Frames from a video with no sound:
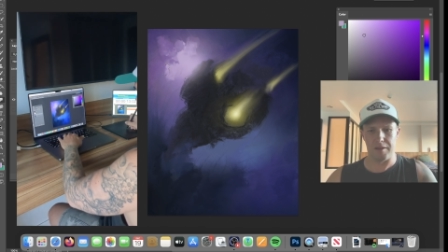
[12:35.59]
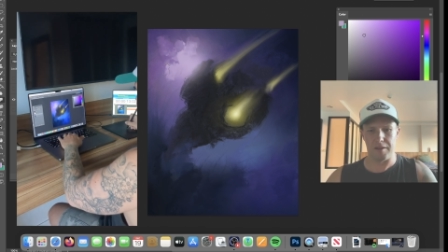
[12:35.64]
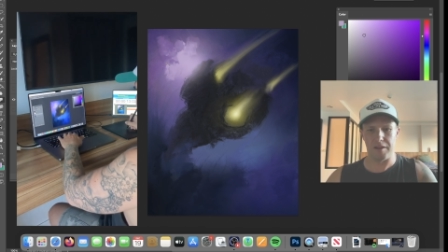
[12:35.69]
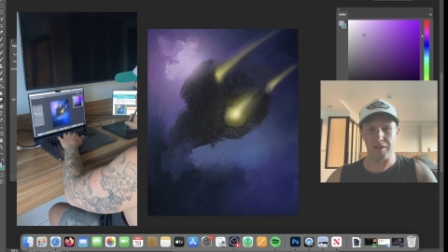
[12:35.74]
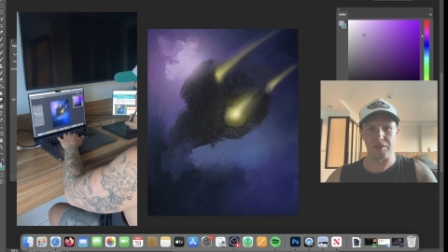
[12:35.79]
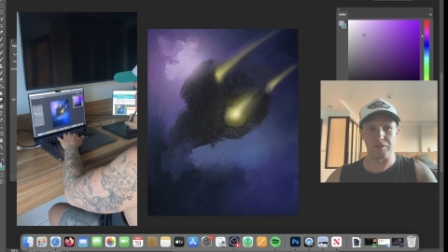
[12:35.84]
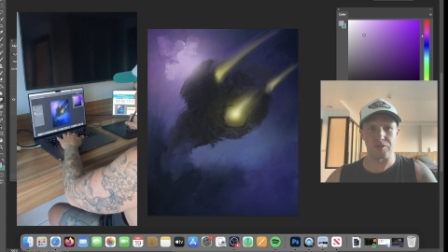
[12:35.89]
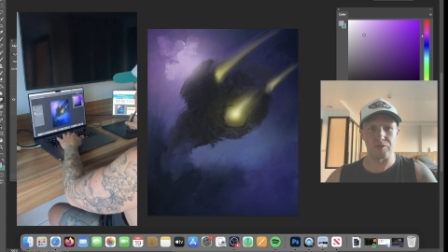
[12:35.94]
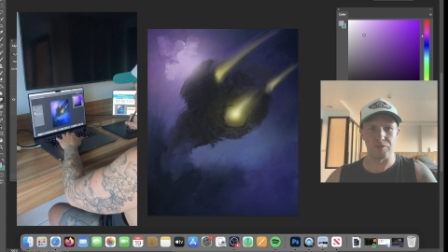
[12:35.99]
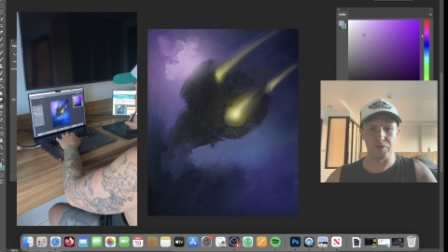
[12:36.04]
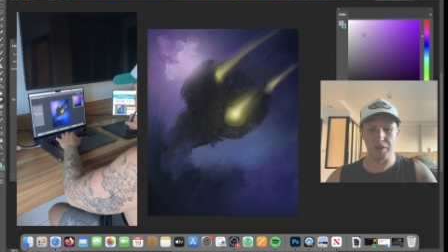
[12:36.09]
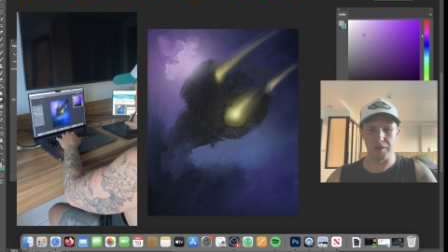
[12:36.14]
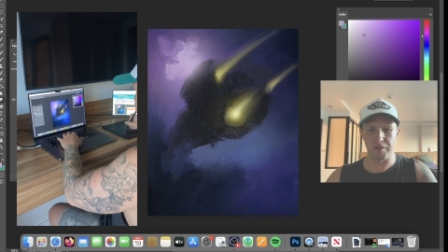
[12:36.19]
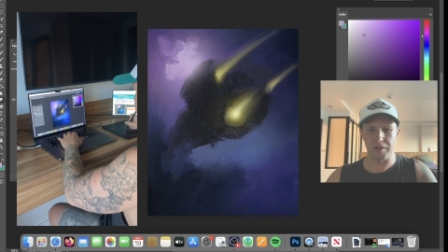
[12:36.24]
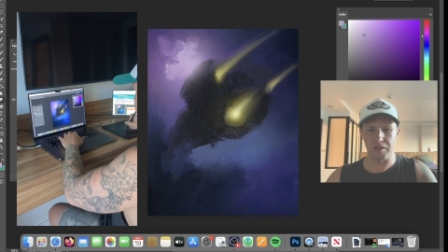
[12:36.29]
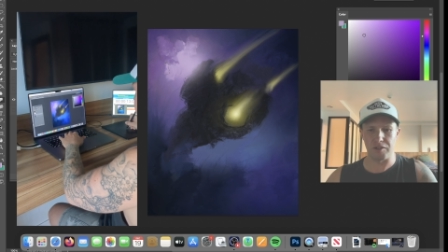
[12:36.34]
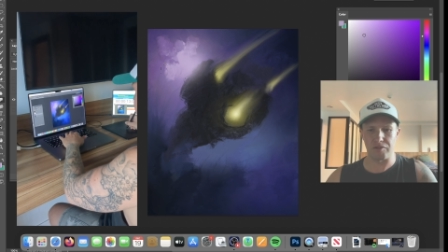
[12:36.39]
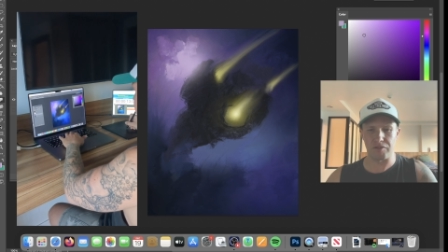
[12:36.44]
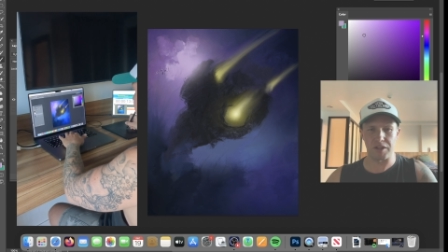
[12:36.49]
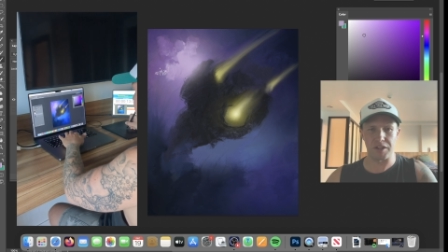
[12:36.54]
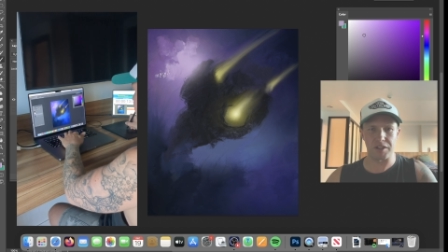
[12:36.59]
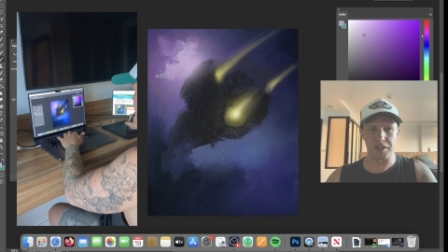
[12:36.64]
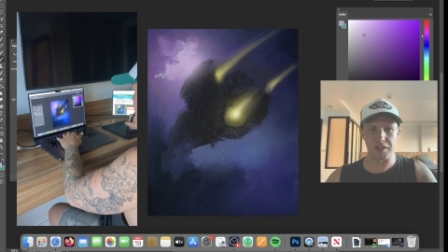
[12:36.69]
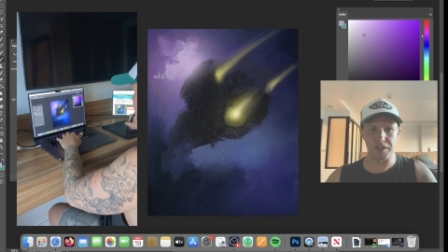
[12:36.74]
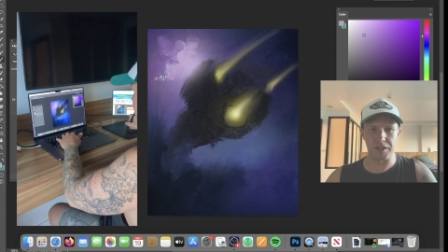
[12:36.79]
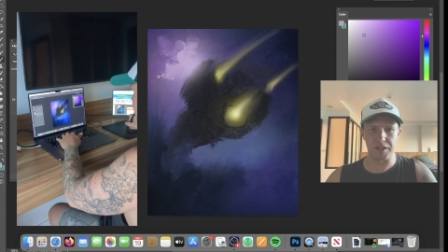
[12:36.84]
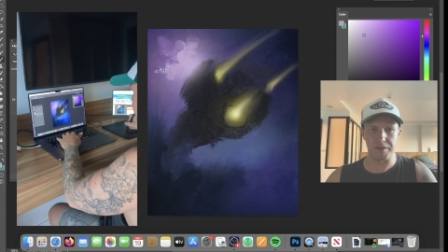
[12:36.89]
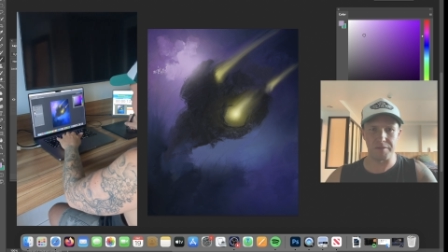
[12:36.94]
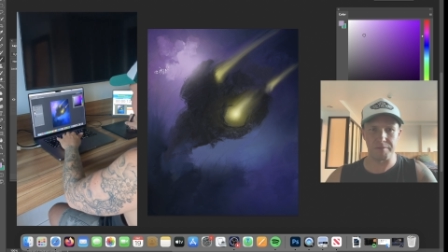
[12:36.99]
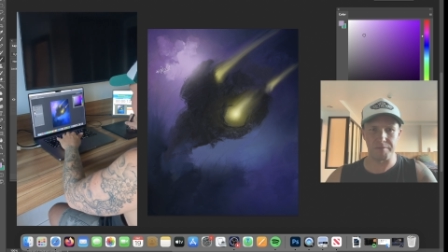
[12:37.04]
That's all you're
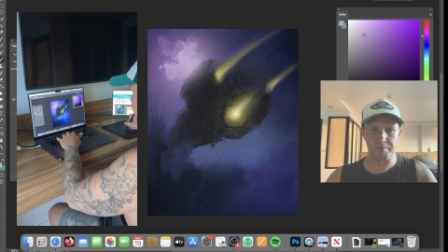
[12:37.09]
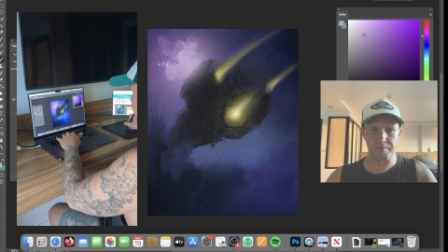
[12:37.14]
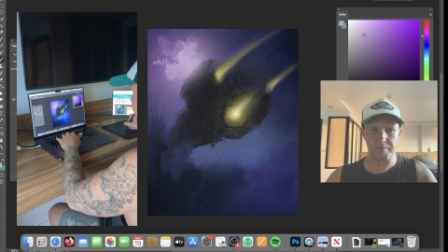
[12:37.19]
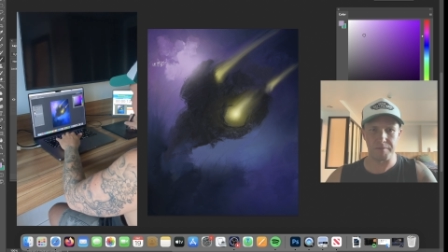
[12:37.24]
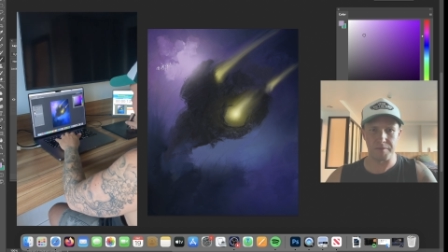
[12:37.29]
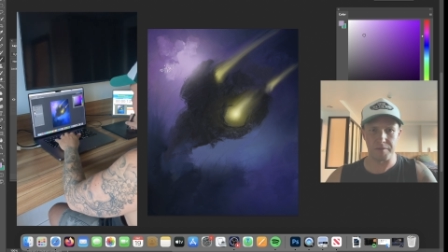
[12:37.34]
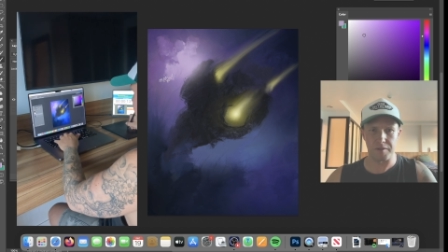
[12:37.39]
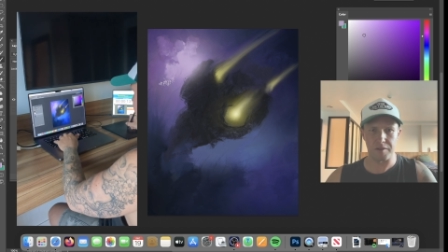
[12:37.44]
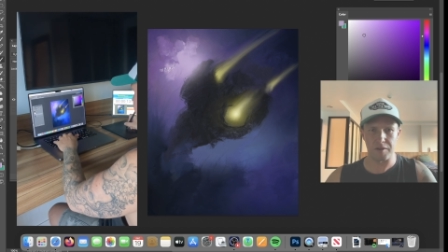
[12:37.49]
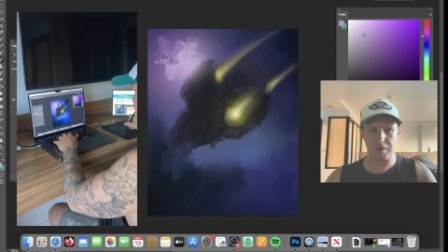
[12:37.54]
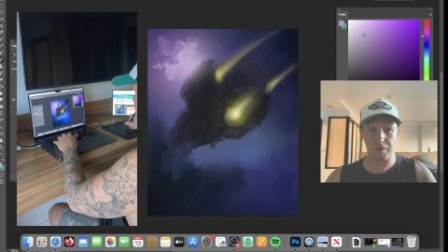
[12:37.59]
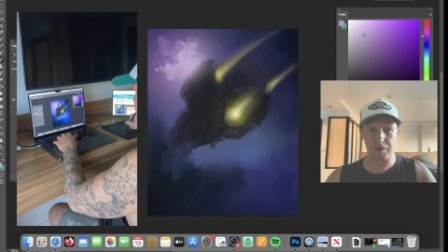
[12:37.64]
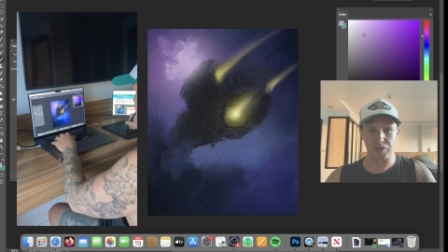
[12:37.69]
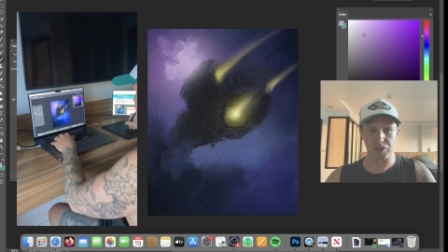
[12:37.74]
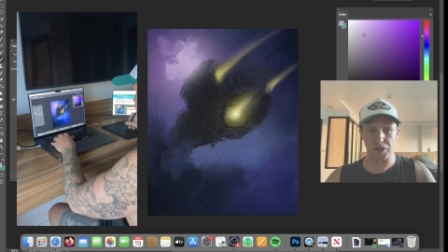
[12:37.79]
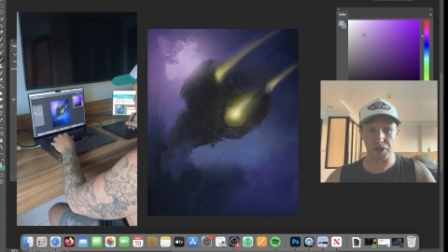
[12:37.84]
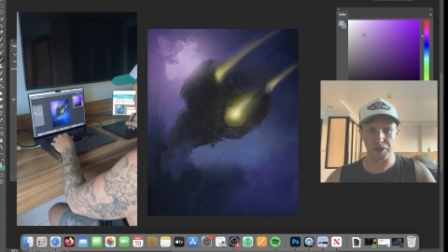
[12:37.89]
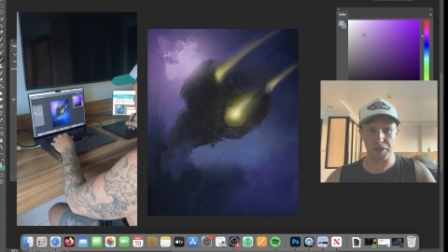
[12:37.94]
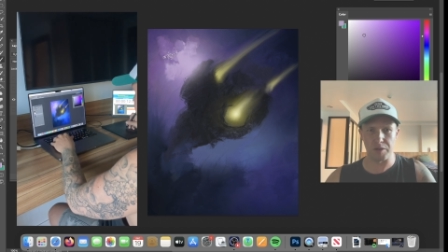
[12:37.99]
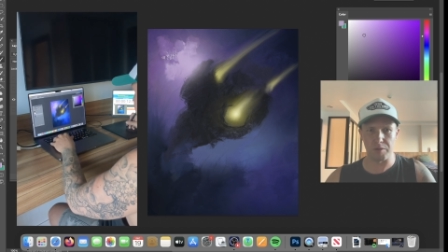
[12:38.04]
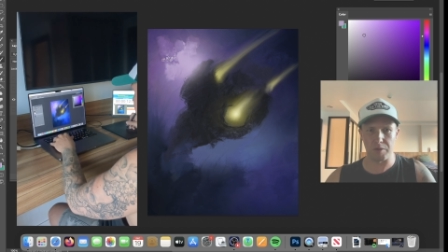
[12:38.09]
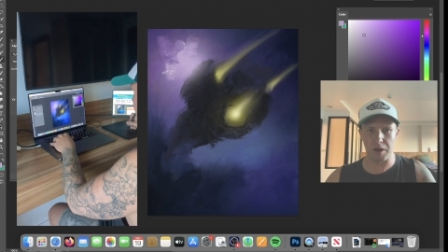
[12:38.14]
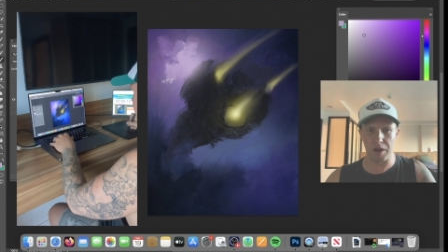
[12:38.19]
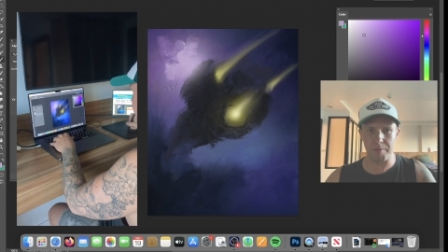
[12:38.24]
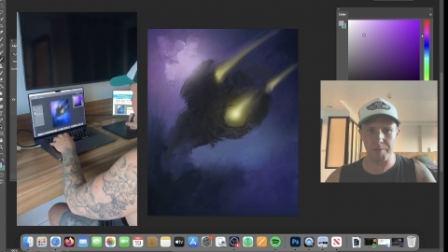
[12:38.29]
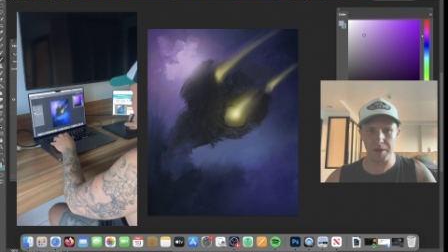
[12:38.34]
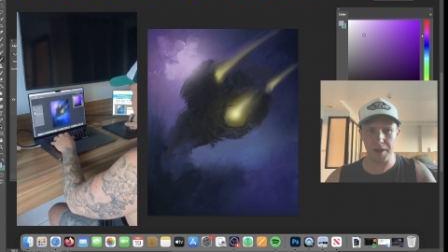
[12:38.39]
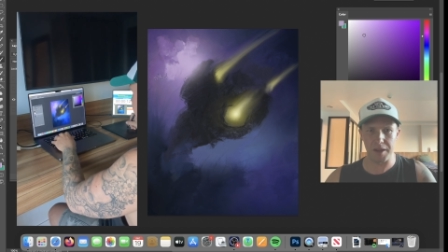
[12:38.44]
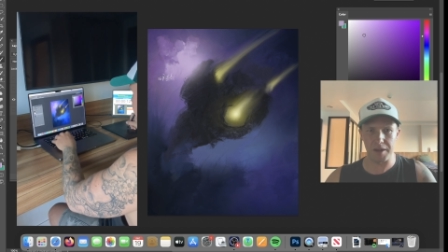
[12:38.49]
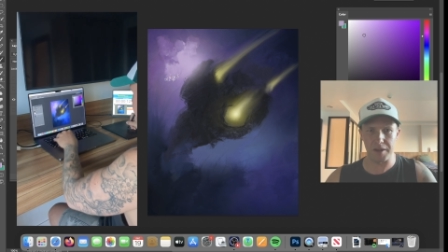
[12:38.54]
interested in. So I'll show you what I
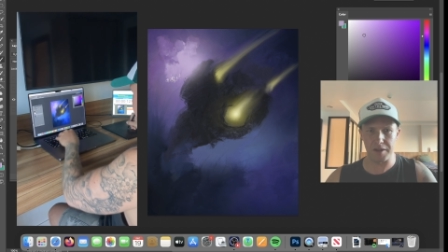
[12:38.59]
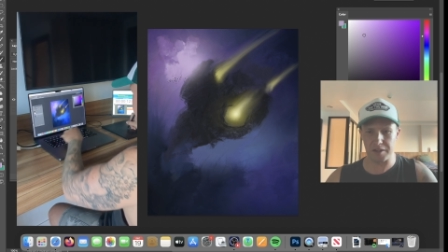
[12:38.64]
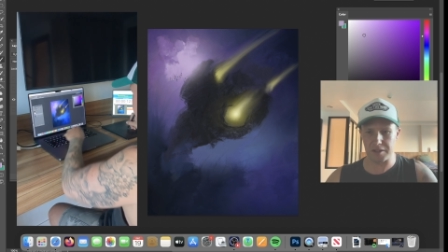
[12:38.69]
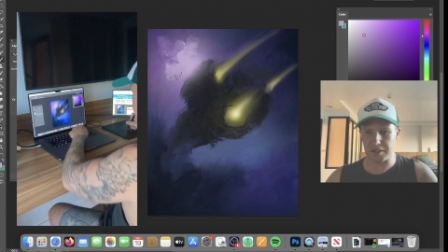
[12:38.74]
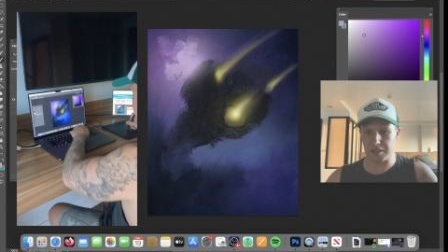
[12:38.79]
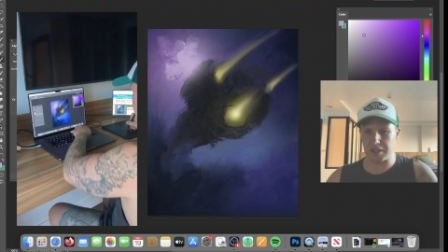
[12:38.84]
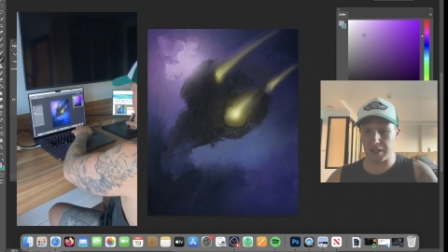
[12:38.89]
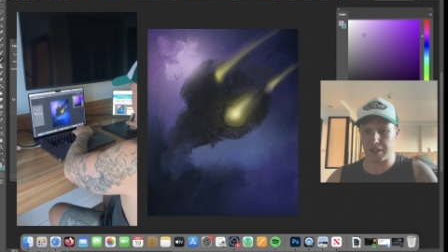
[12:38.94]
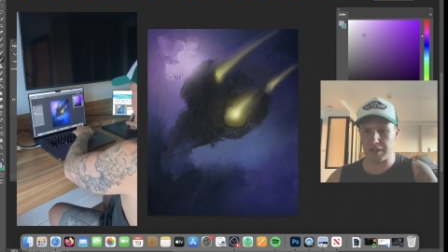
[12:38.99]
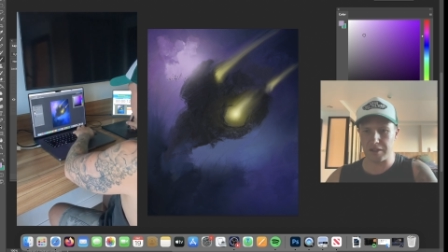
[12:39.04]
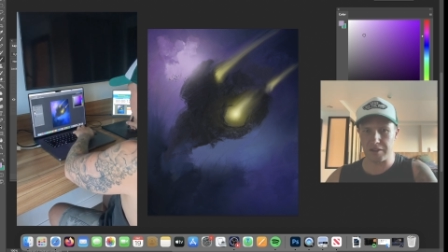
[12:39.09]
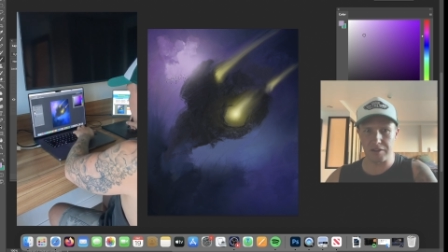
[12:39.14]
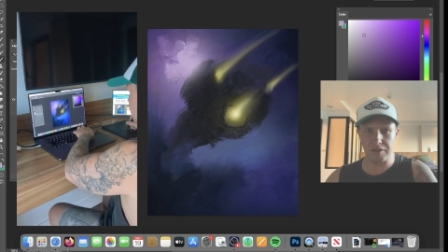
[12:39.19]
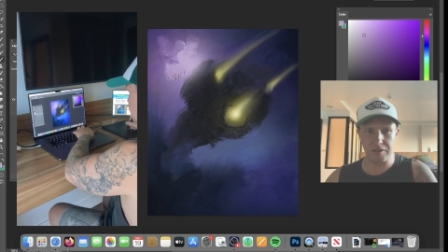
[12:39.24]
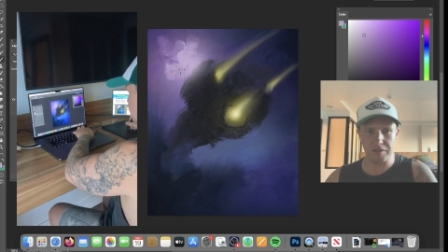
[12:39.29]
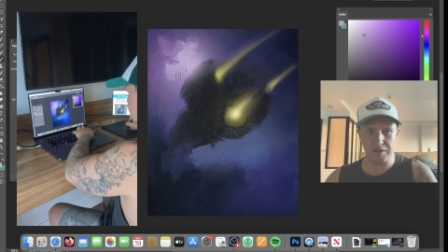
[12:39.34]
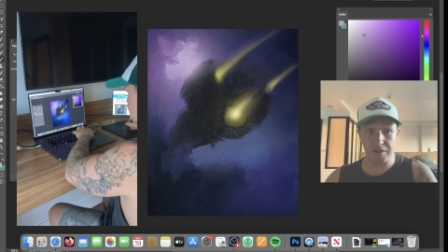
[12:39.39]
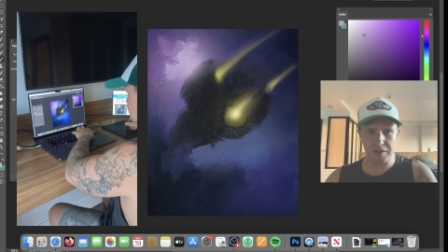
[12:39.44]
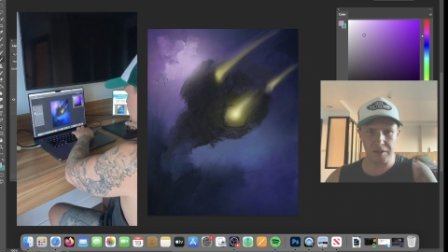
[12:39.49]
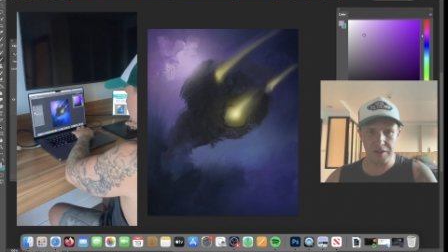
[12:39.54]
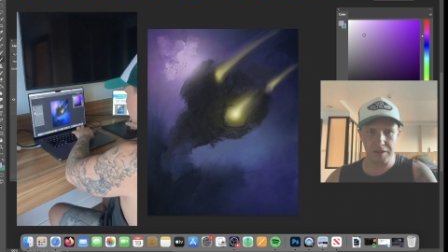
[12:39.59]
mean in a second.